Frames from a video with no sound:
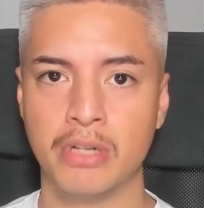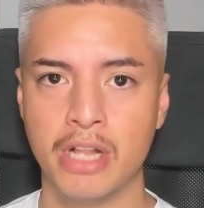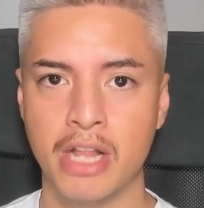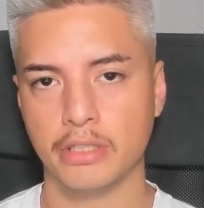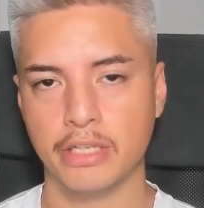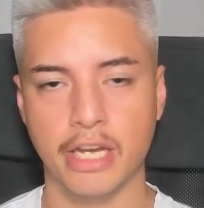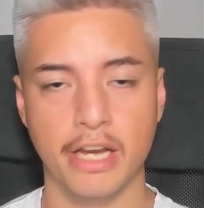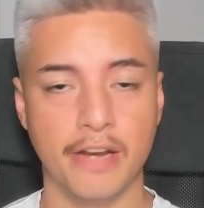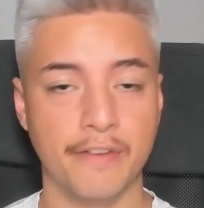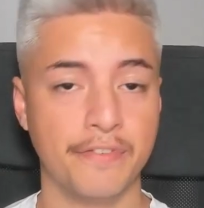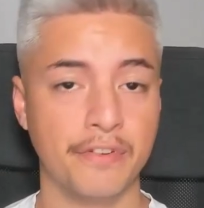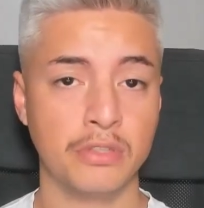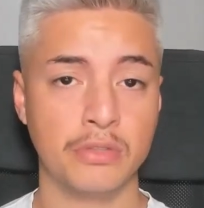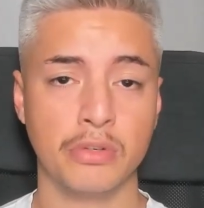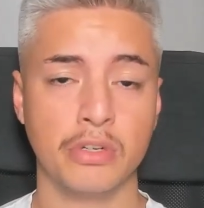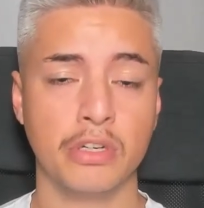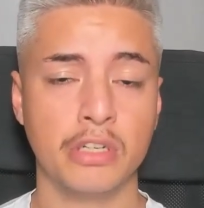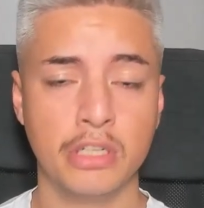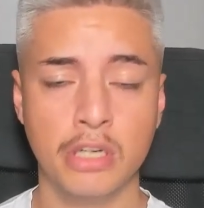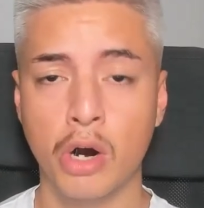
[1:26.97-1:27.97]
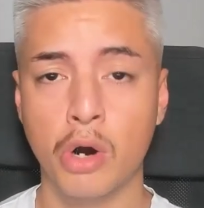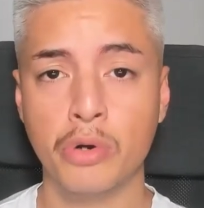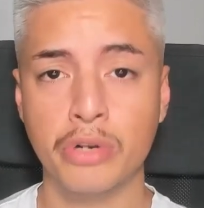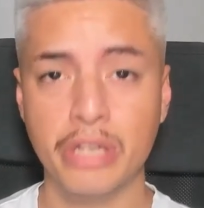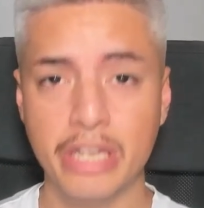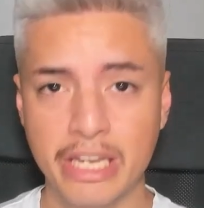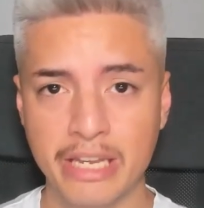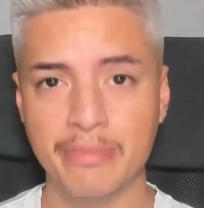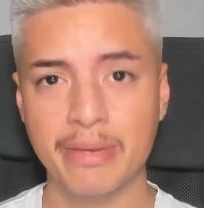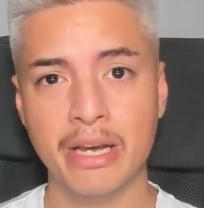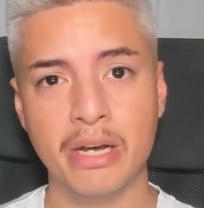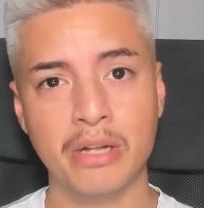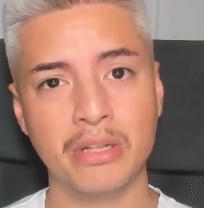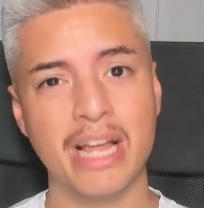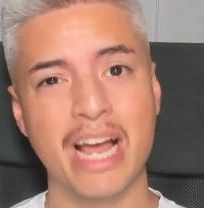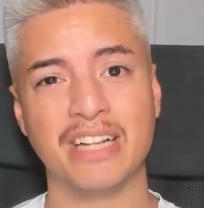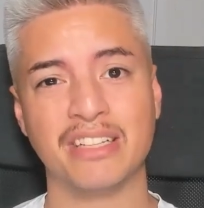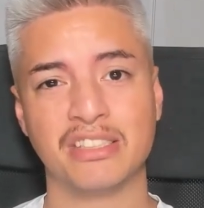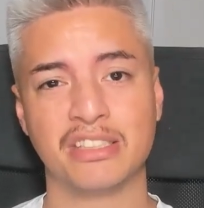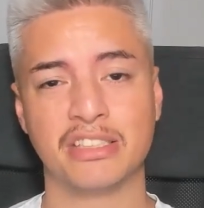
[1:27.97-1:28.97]
Now, if you're doing cold email
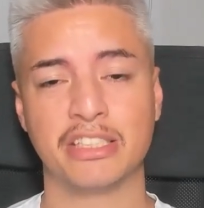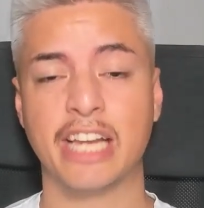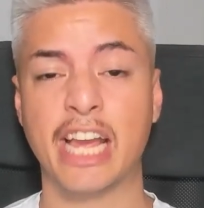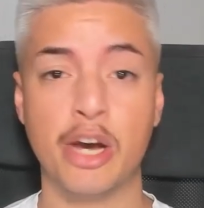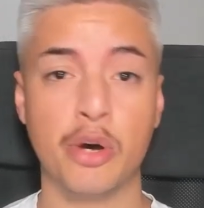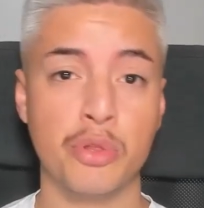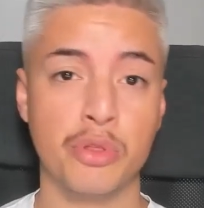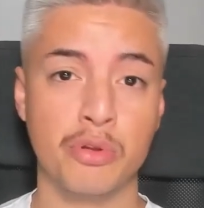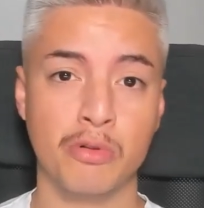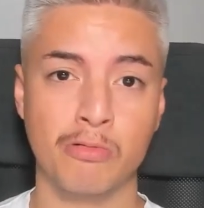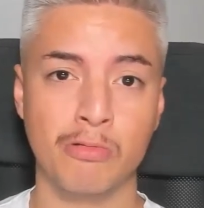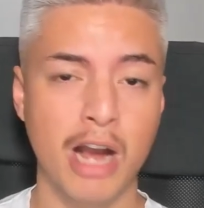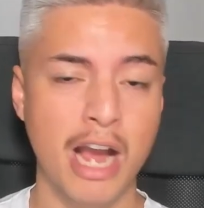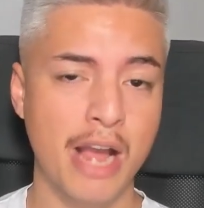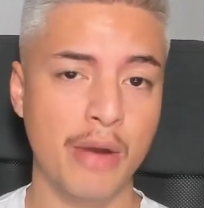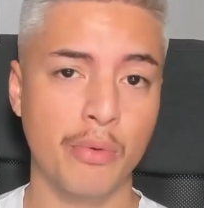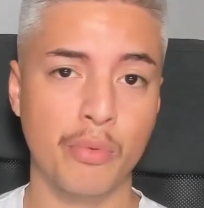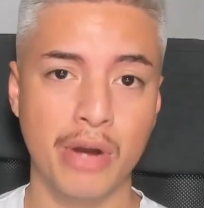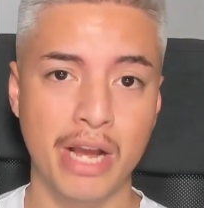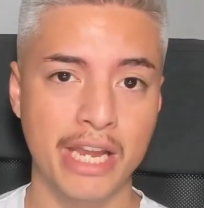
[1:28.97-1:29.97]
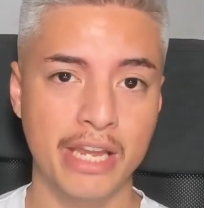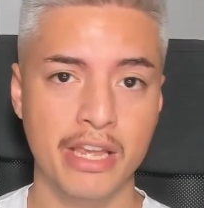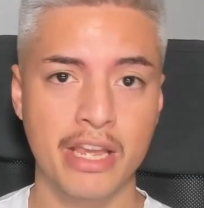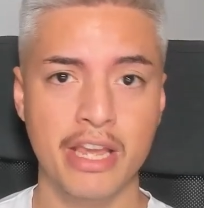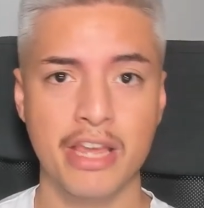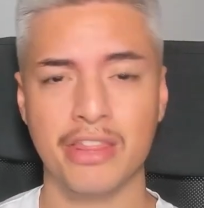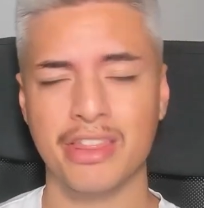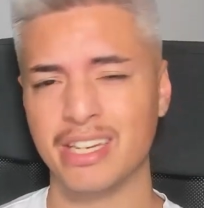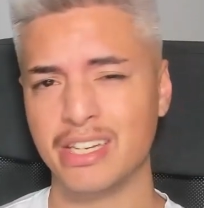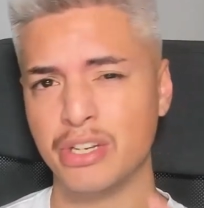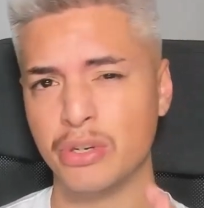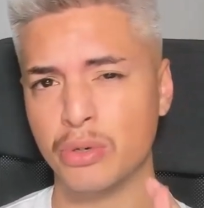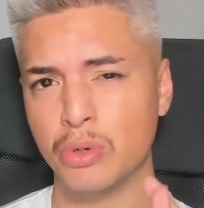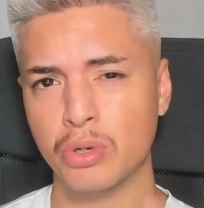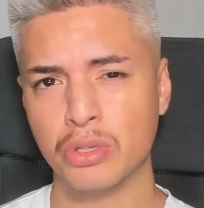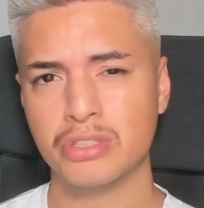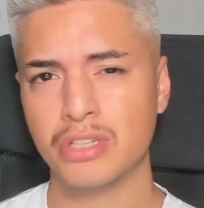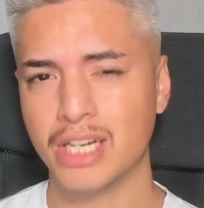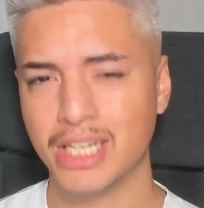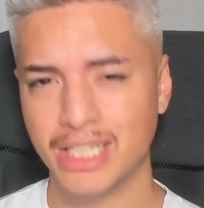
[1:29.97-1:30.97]
at scale the right way, then you
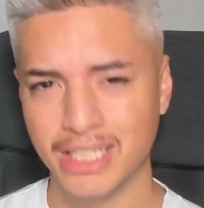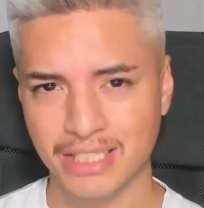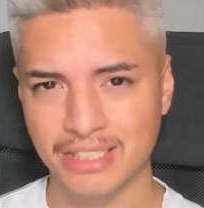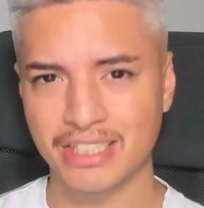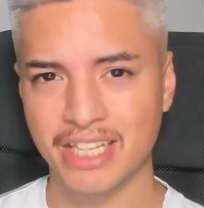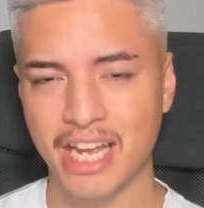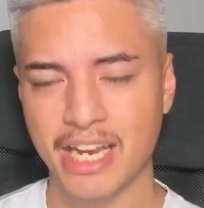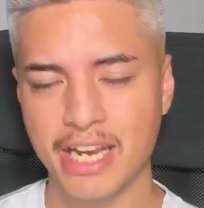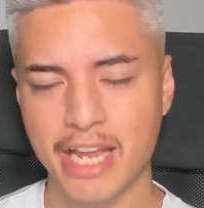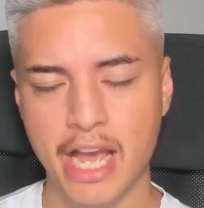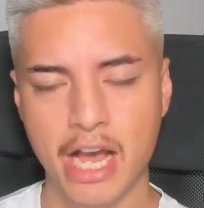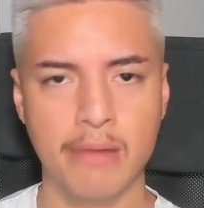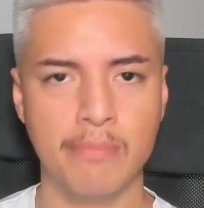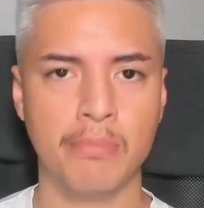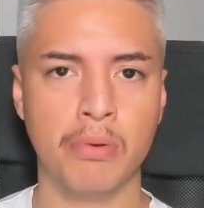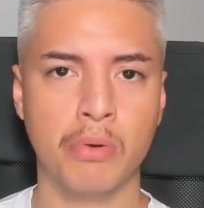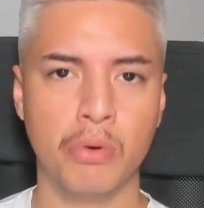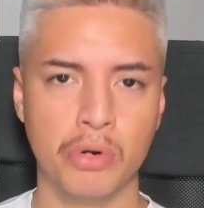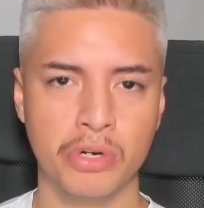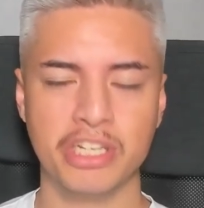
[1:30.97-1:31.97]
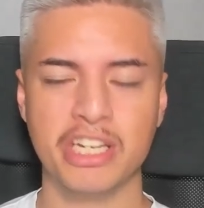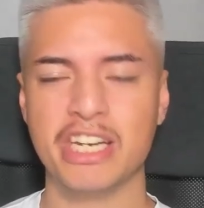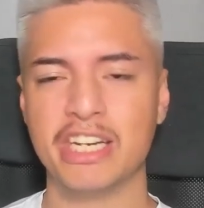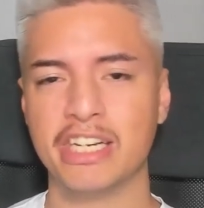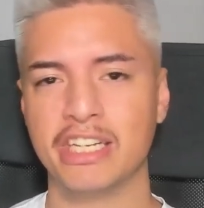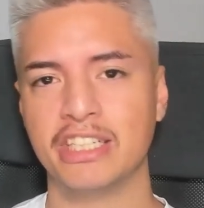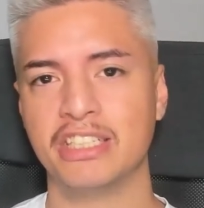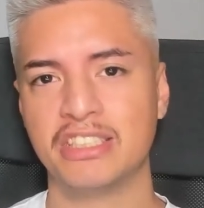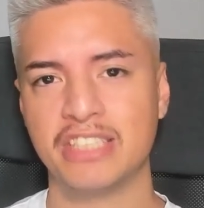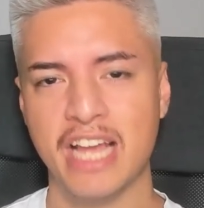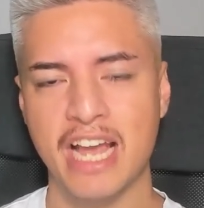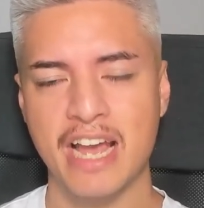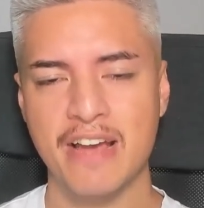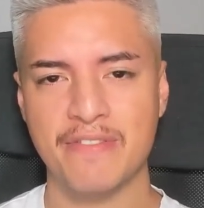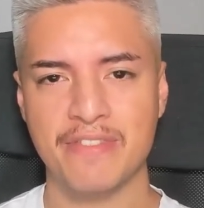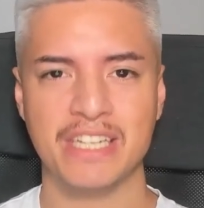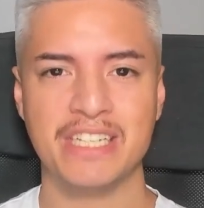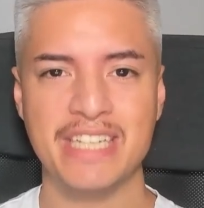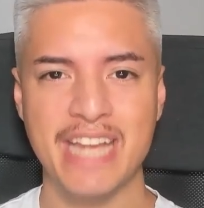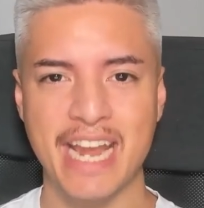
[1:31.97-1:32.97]
also understand how important it is to have the
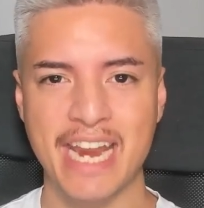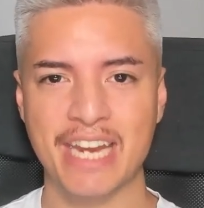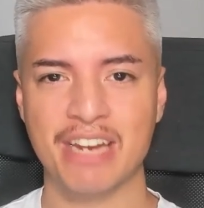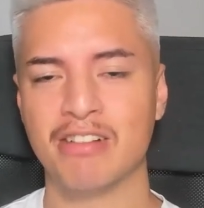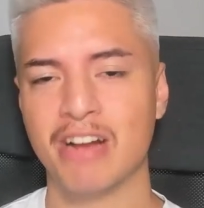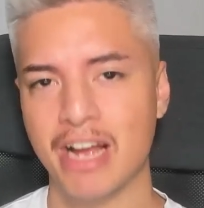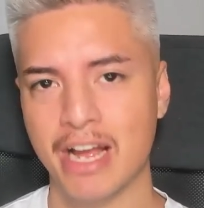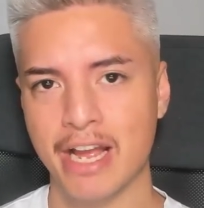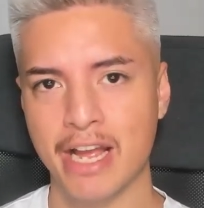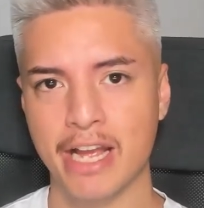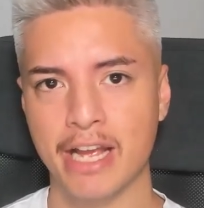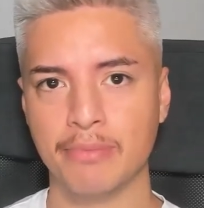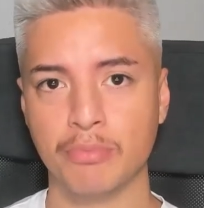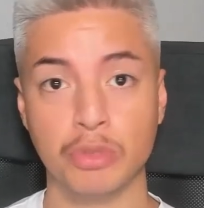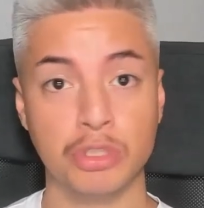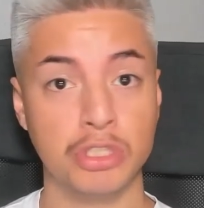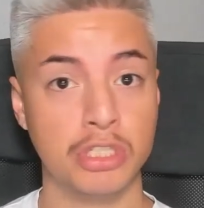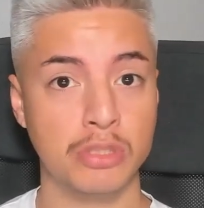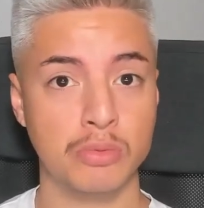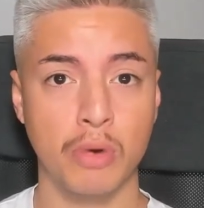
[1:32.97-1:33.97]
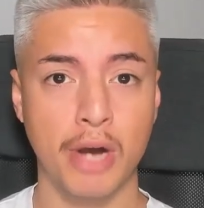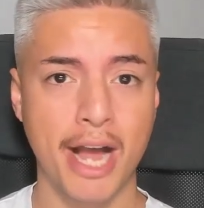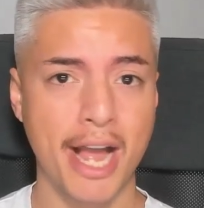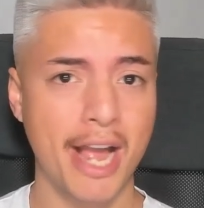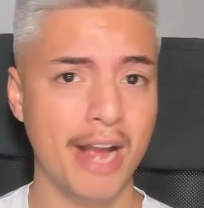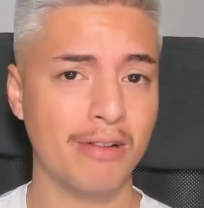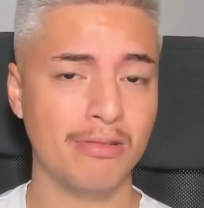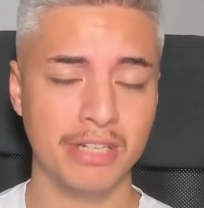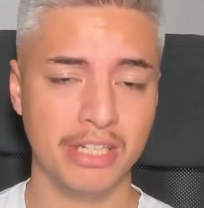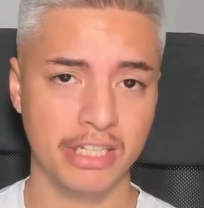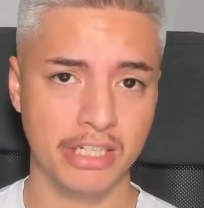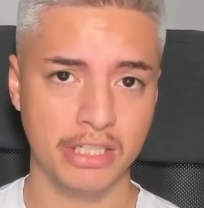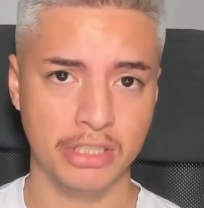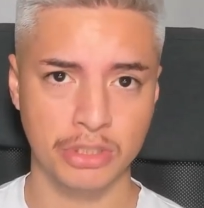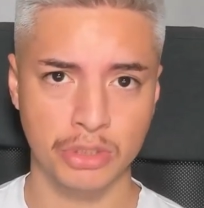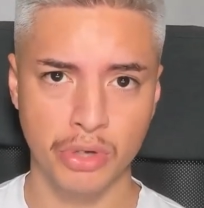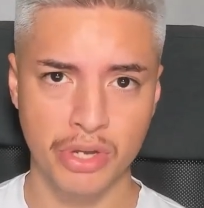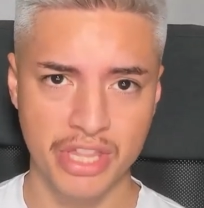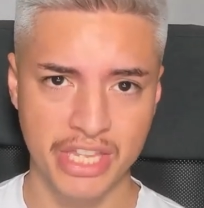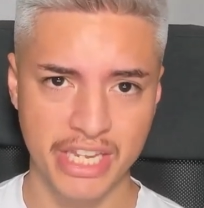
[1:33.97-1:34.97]
data at hand, which is why I really
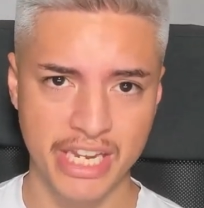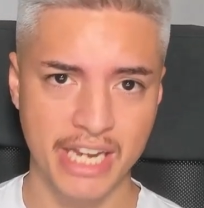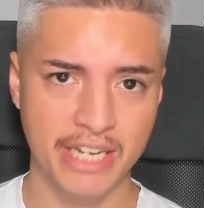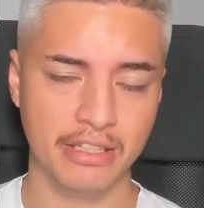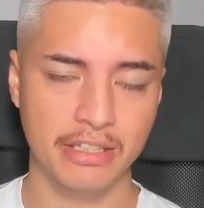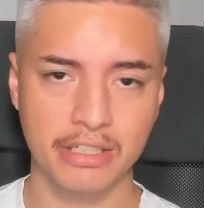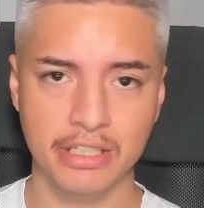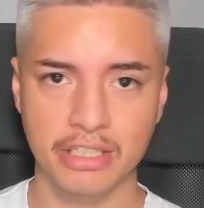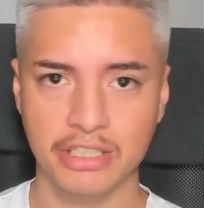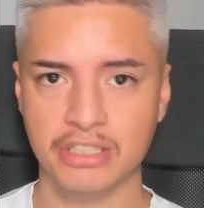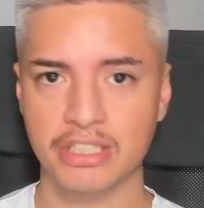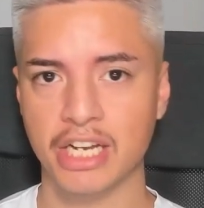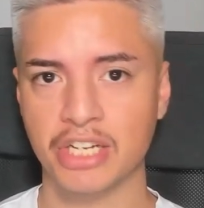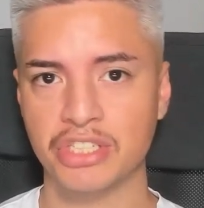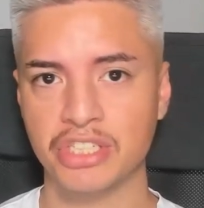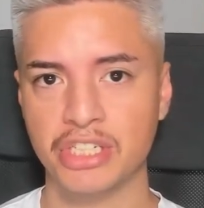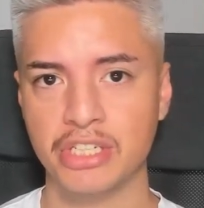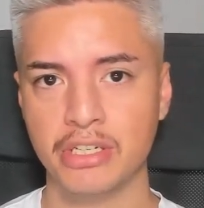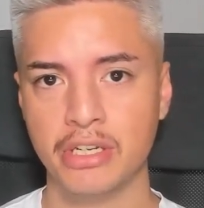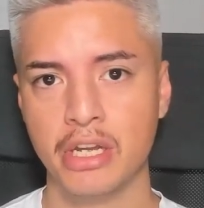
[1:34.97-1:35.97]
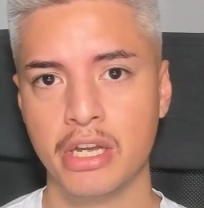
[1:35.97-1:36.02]
enjoy the analytics section.